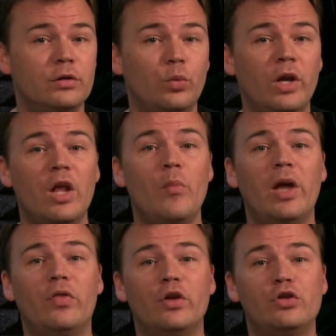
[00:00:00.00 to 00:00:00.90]
we can
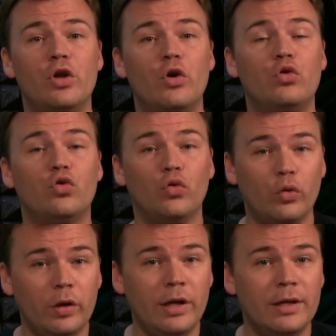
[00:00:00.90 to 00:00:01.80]
make this show
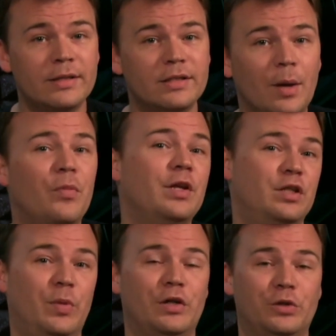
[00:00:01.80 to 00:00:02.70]
truly something
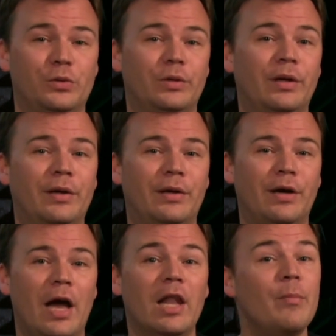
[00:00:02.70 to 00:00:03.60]
special.
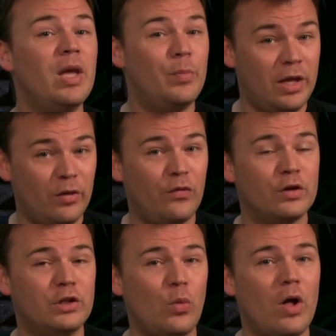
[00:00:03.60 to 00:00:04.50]
And let me be the
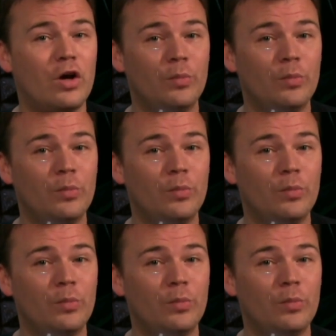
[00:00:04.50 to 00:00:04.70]
first to welcome